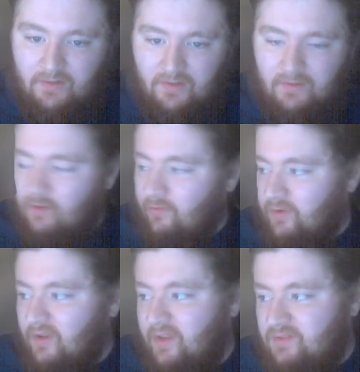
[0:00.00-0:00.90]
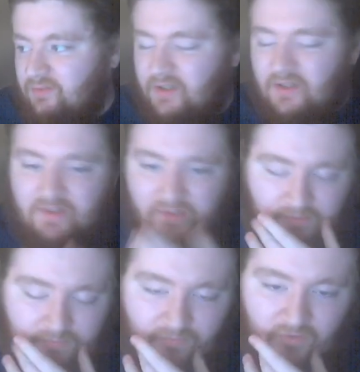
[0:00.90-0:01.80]
And hopefully that's pretty easy
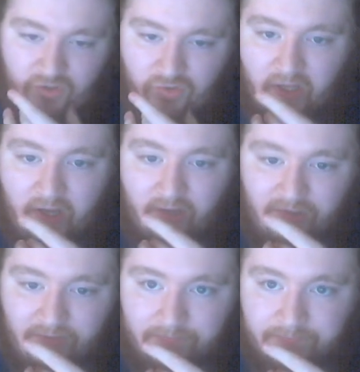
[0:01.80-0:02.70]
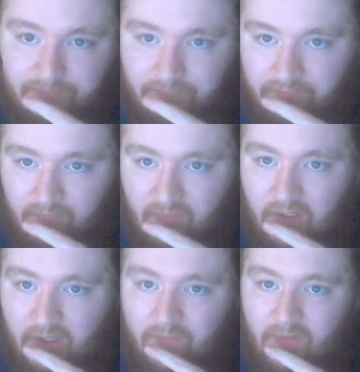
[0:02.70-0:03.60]
to visualize.
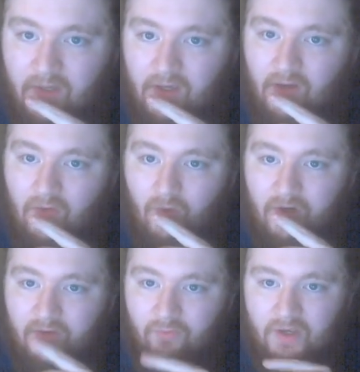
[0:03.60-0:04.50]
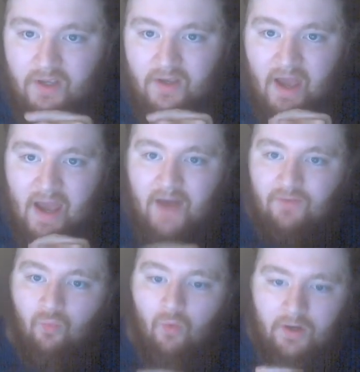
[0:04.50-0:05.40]
Okay? What if we
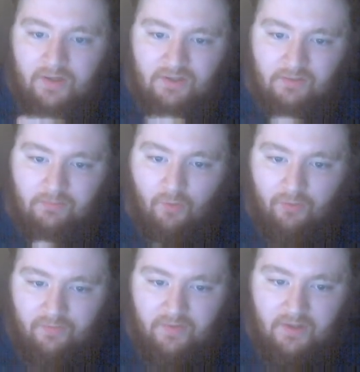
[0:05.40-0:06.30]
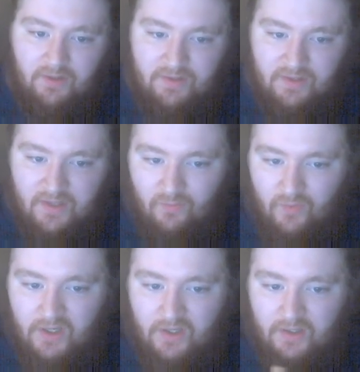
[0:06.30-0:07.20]
add 1 to both of these? Then
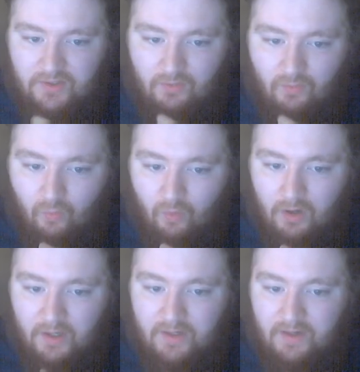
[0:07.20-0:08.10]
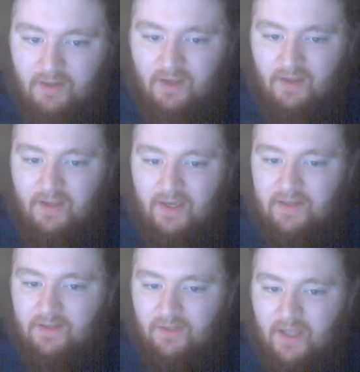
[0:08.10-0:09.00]
we get 1
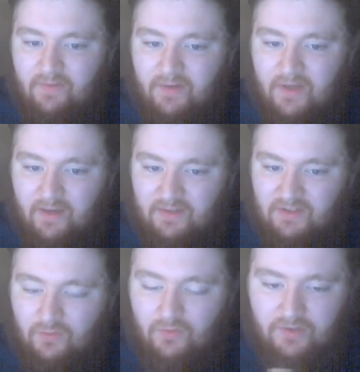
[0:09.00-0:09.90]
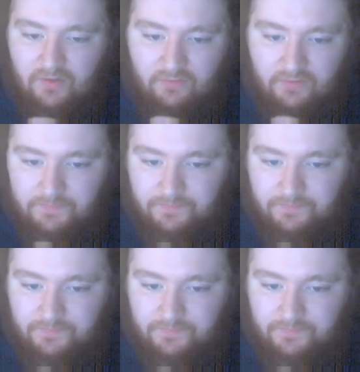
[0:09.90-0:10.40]
and 11 exclusive.